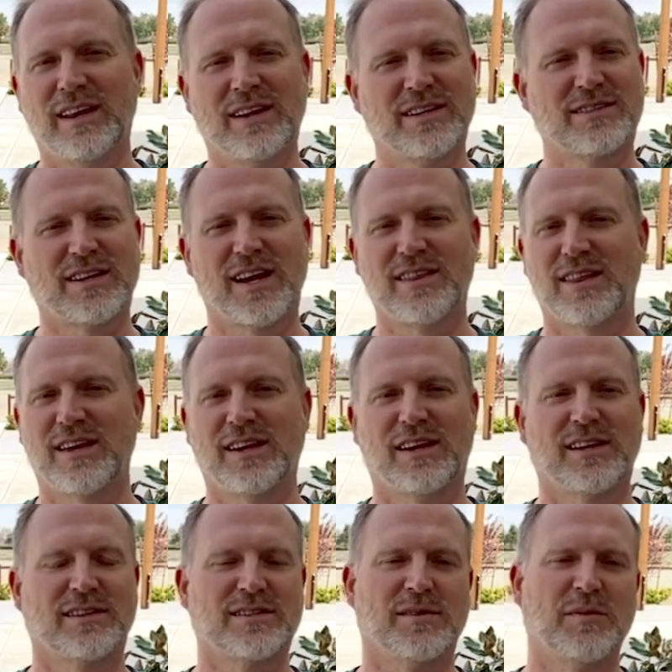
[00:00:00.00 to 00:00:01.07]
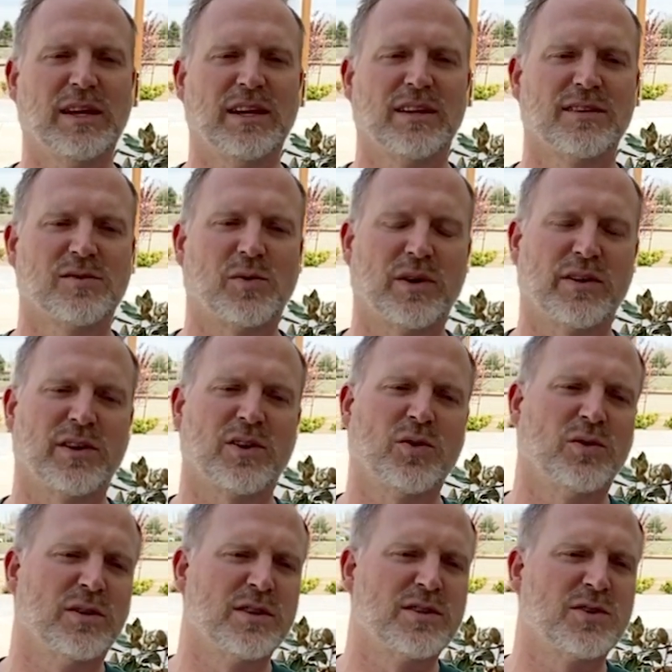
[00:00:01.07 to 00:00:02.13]
and this I think to me is one of the
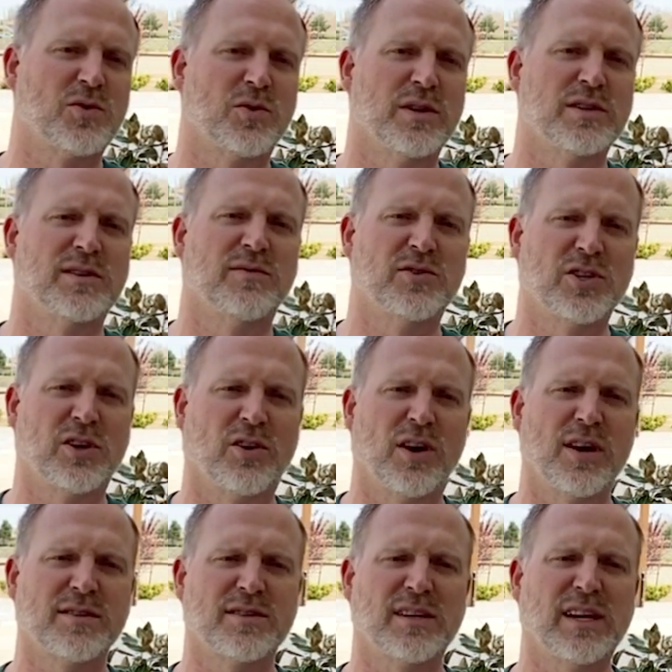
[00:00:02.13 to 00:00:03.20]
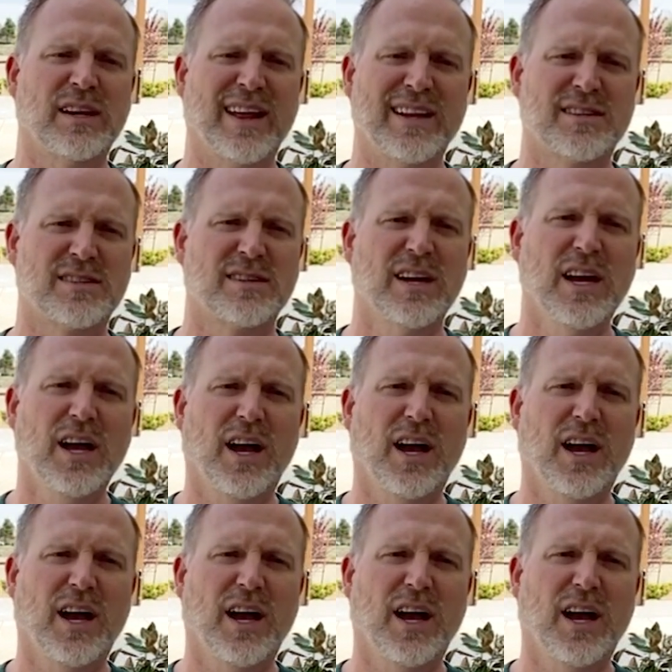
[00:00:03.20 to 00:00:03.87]
coolest stories of generosity, and that's